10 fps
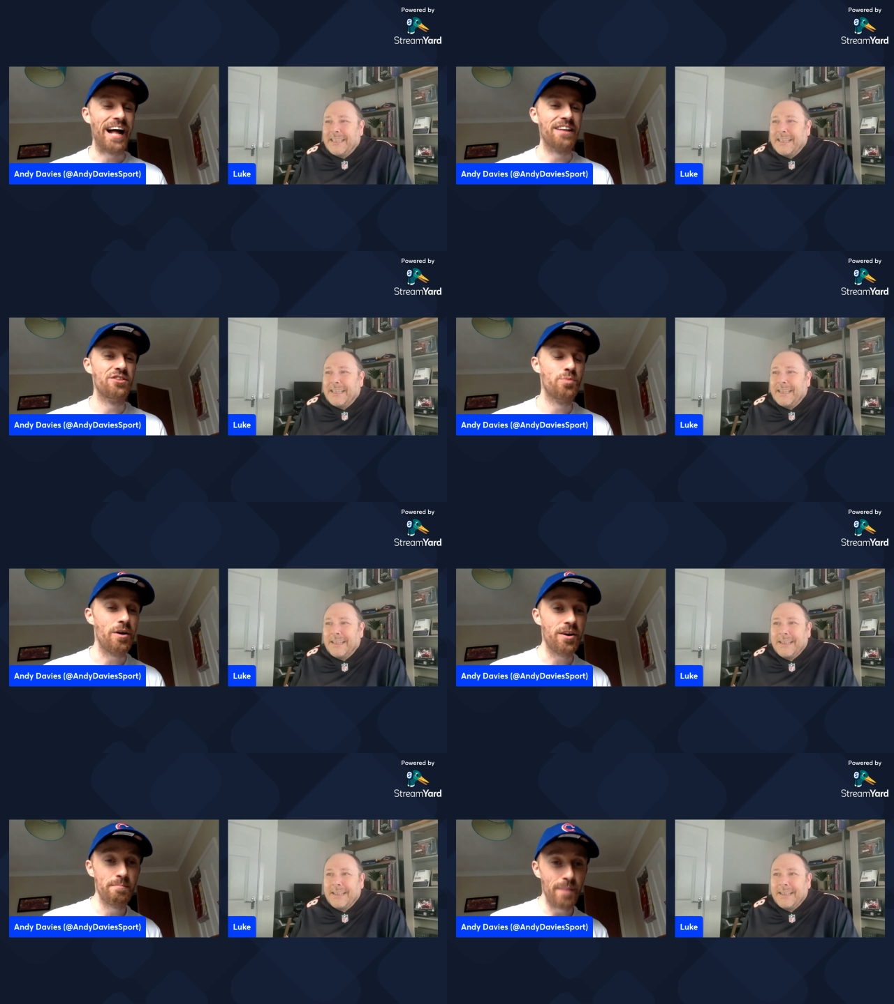Speaker 1: and
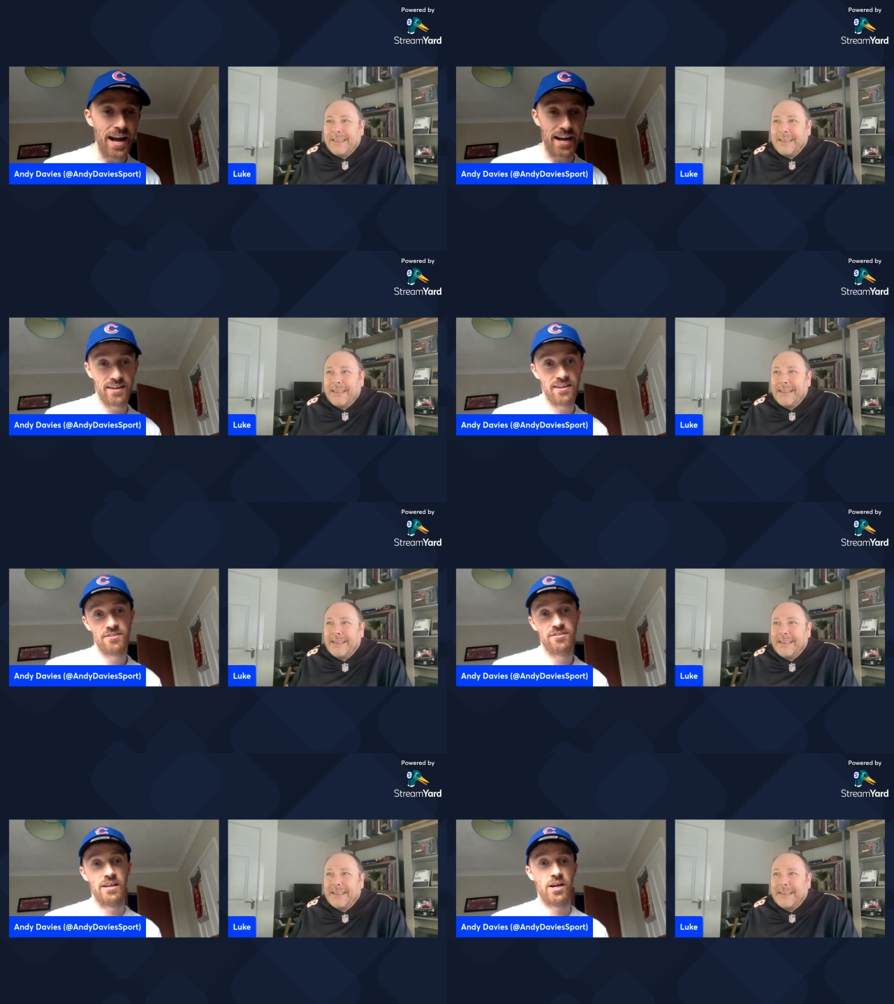welcome back
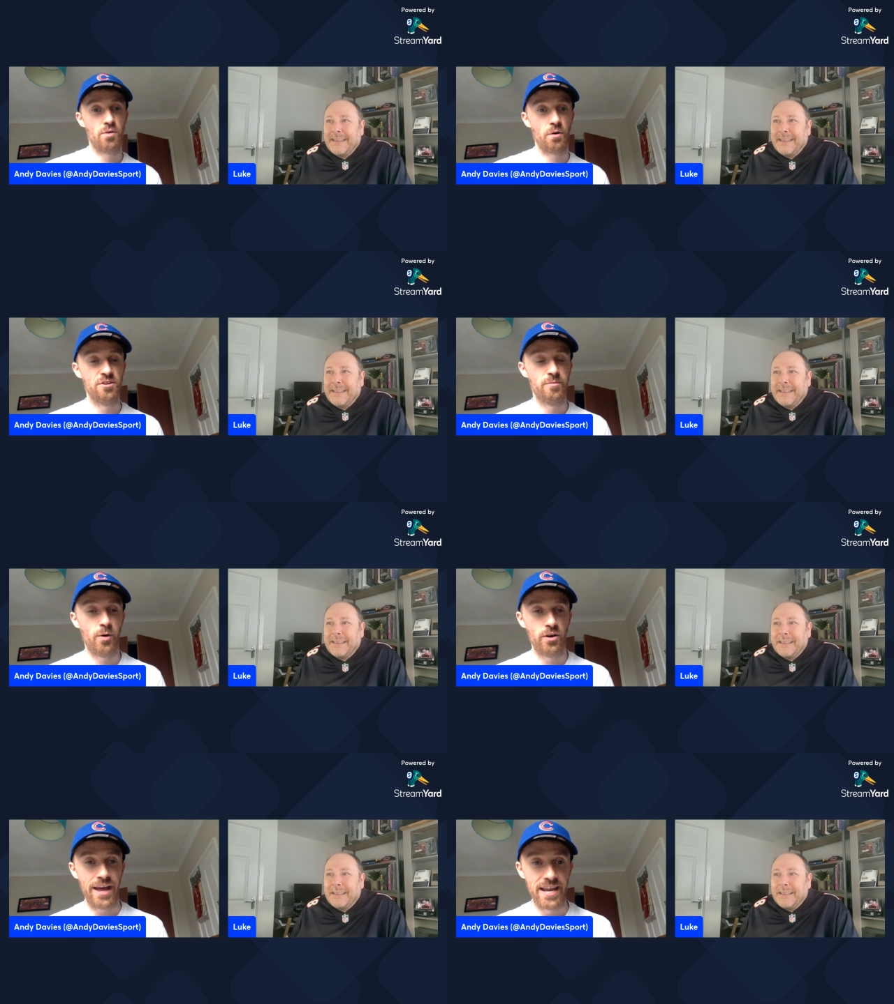to the Across the
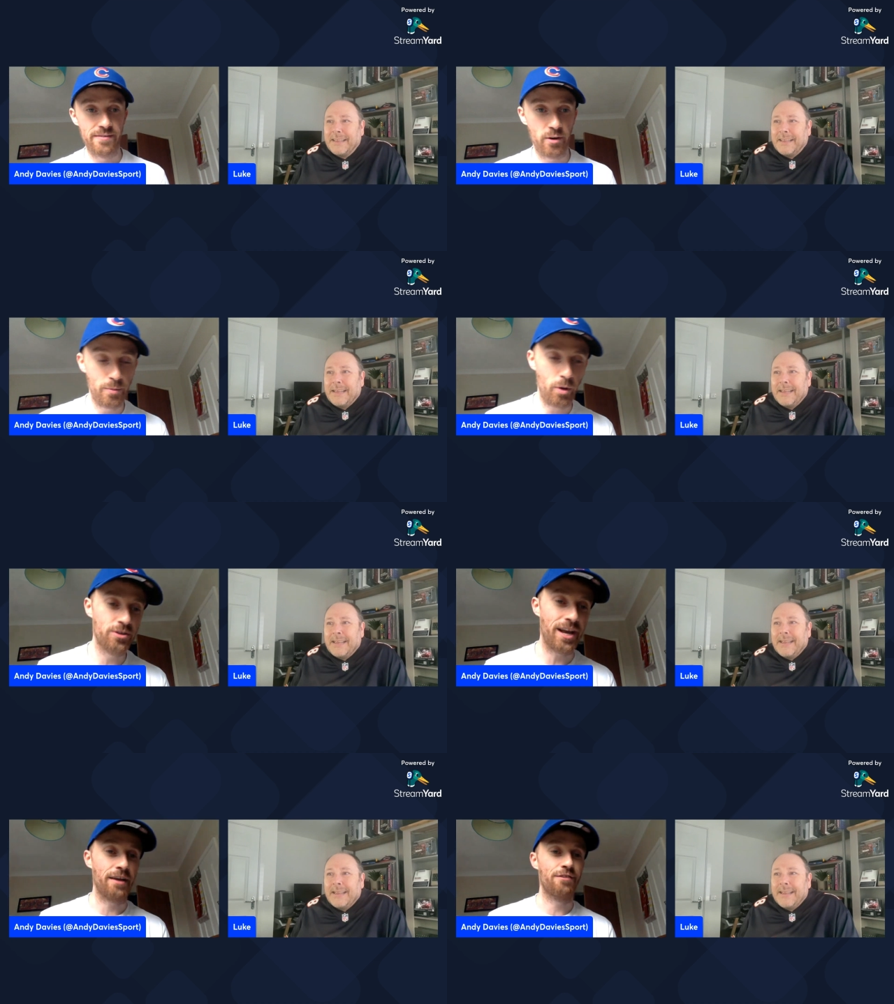Pod NFL
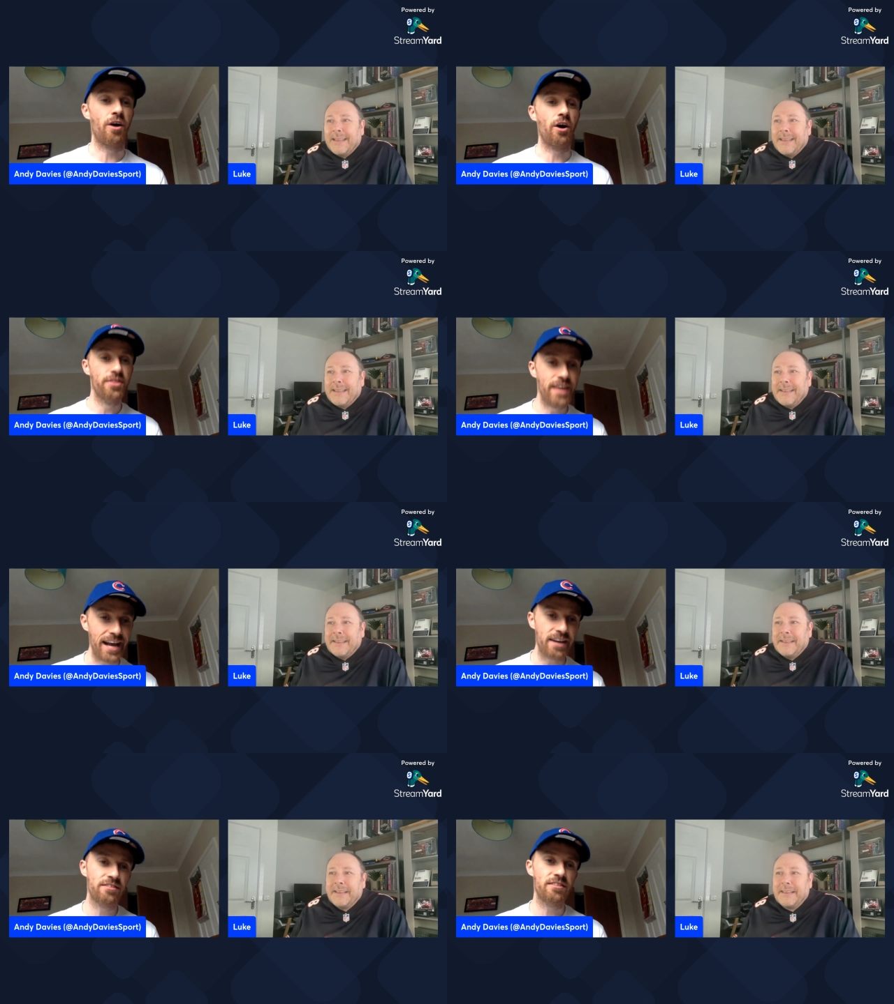podcast for our
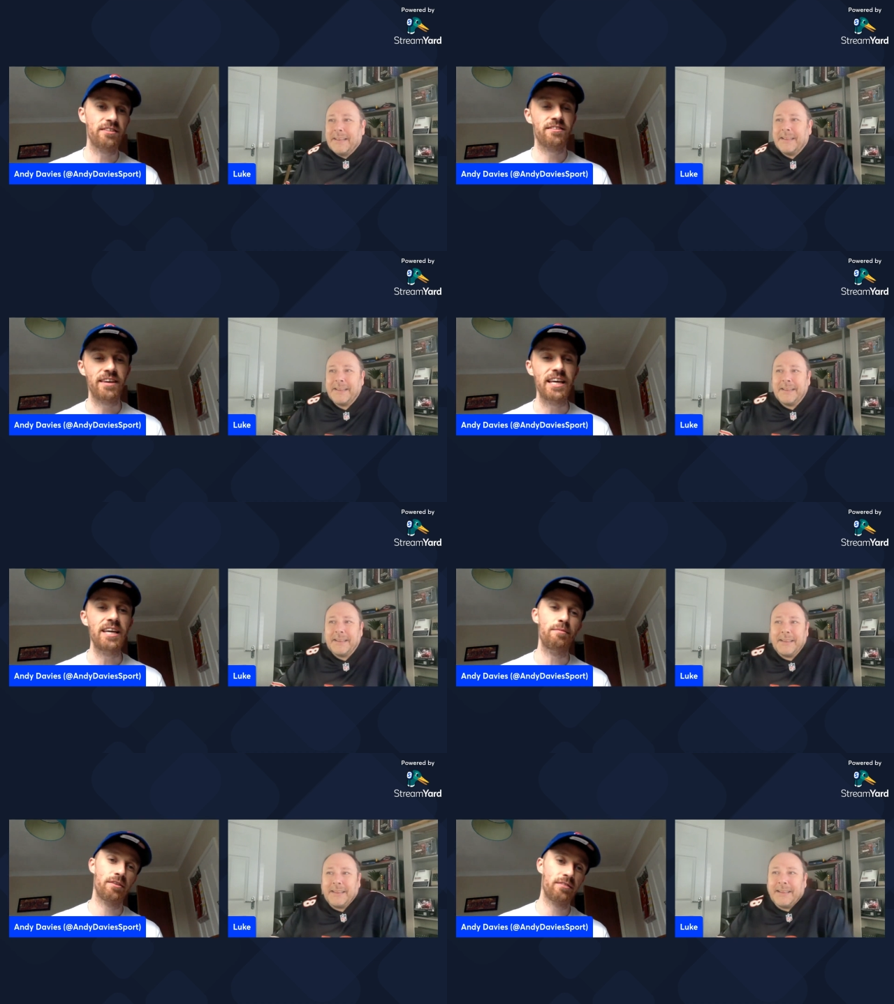next
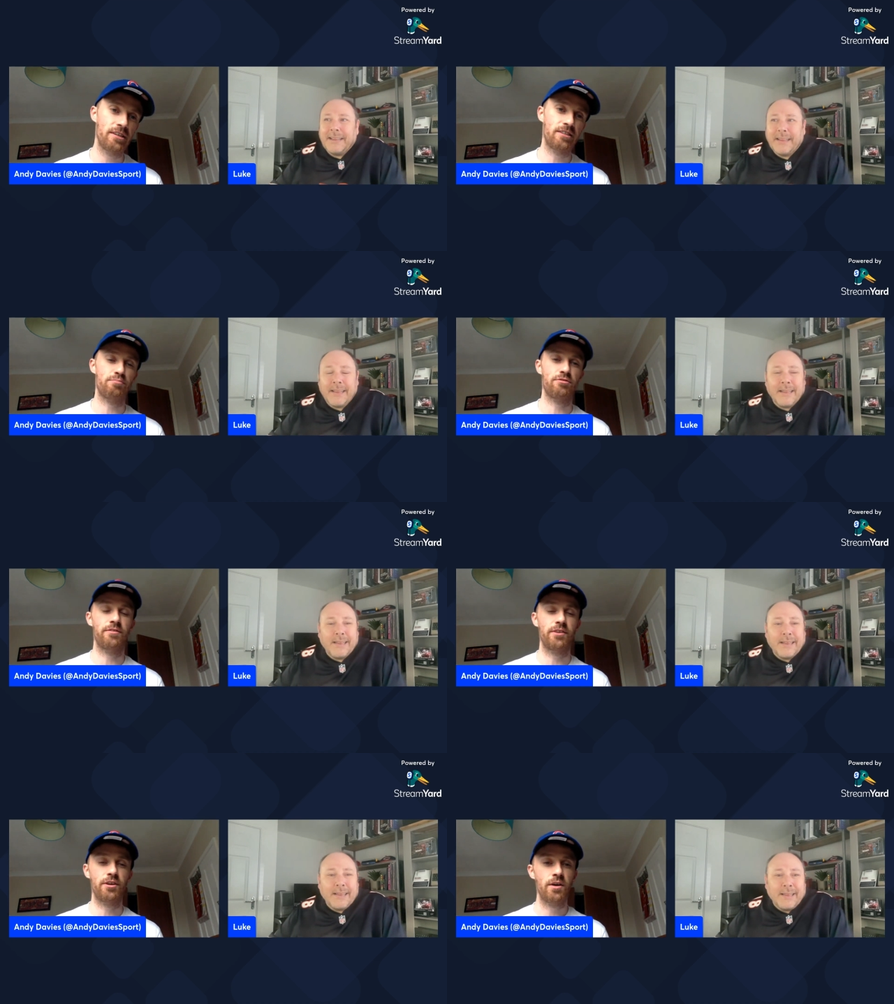team season
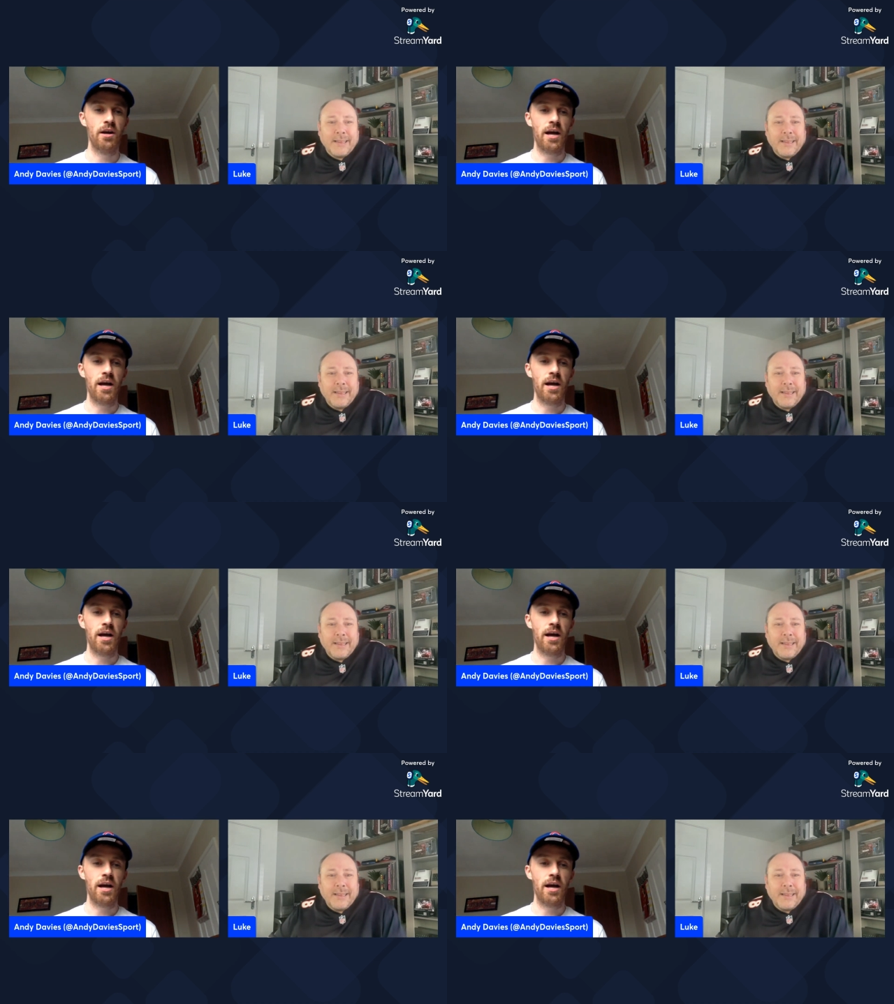preview.